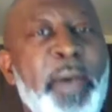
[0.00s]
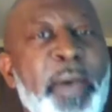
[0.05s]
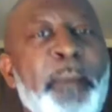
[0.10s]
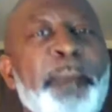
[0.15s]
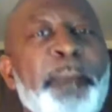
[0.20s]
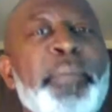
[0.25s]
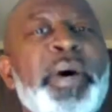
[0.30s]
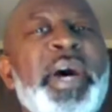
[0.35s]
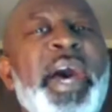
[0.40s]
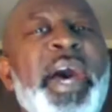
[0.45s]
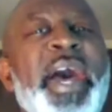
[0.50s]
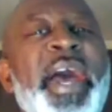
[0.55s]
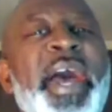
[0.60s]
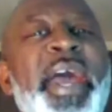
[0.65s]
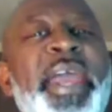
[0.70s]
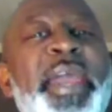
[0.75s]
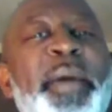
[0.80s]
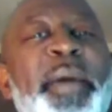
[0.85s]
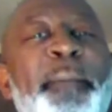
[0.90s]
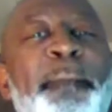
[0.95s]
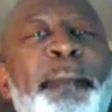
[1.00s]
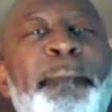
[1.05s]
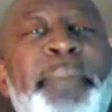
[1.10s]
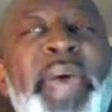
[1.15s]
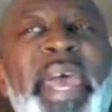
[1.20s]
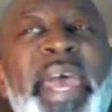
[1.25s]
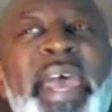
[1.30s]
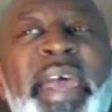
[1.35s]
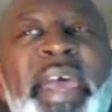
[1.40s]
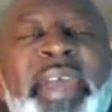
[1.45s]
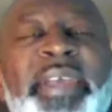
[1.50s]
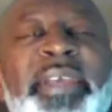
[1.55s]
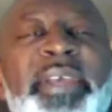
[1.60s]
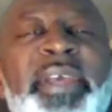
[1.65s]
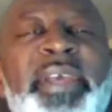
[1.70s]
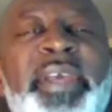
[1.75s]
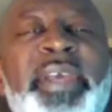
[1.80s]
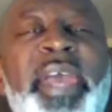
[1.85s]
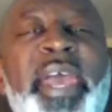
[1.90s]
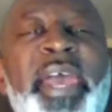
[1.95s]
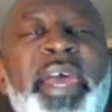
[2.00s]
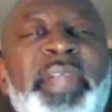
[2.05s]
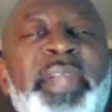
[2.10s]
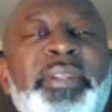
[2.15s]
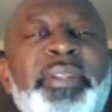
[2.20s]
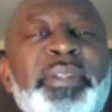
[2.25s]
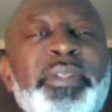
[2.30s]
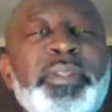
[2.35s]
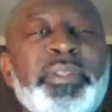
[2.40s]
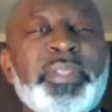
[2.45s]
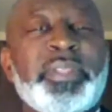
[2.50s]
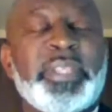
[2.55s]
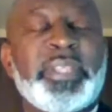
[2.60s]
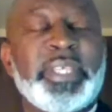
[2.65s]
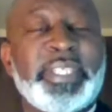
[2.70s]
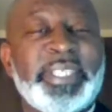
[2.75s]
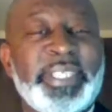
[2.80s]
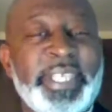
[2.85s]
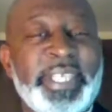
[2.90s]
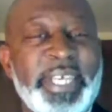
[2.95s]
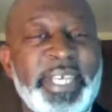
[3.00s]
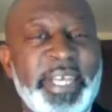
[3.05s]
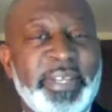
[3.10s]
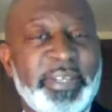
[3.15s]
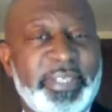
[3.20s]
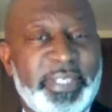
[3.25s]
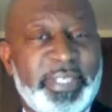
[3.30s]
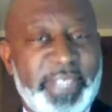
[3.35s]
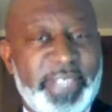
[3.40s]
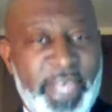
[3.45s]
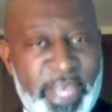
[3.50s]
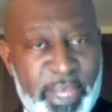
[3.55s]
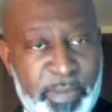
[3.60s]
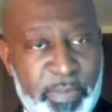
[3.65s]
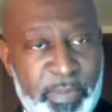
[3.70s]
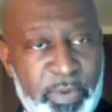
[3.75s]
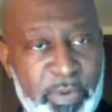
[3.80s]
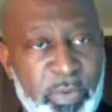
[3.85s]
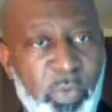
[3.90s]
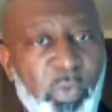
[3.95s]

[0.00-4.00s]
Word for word: but I am back at the dinner table.